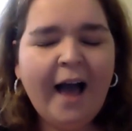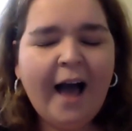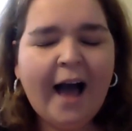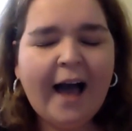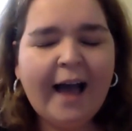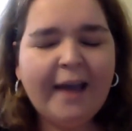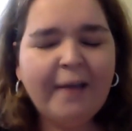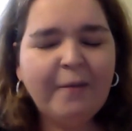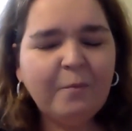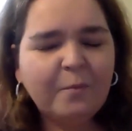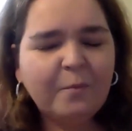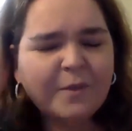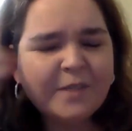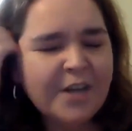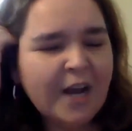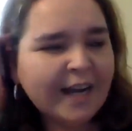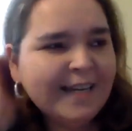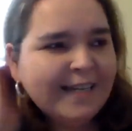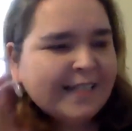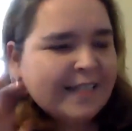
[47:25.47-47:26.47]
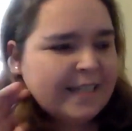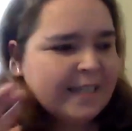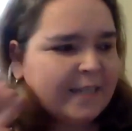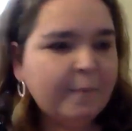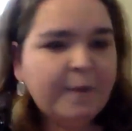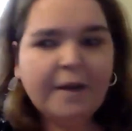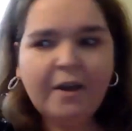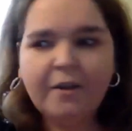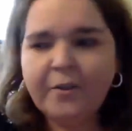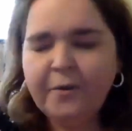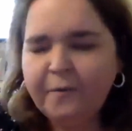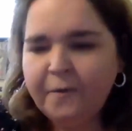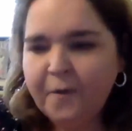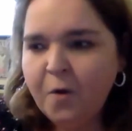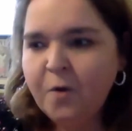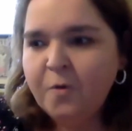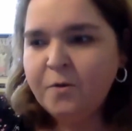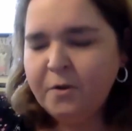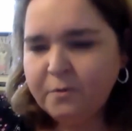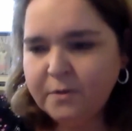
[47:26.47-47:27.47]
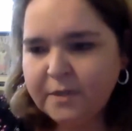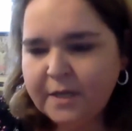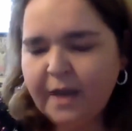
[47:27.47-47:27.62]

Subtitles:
I was talking to somebody on the phone who